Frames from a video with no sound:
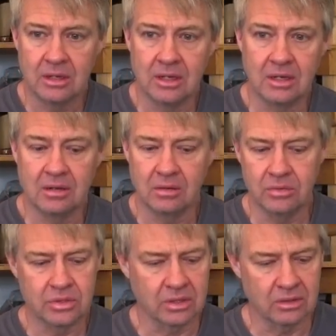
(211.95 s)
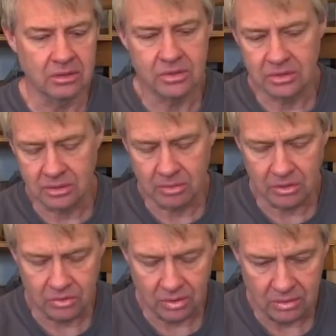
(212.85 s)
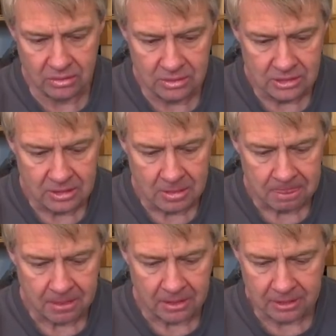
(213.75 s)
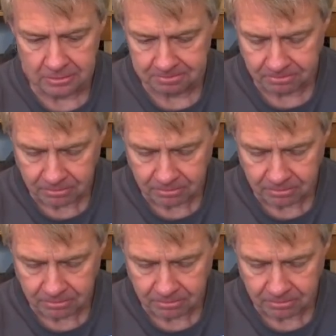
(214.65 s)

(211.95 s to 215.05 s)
uh, losing losing some control um,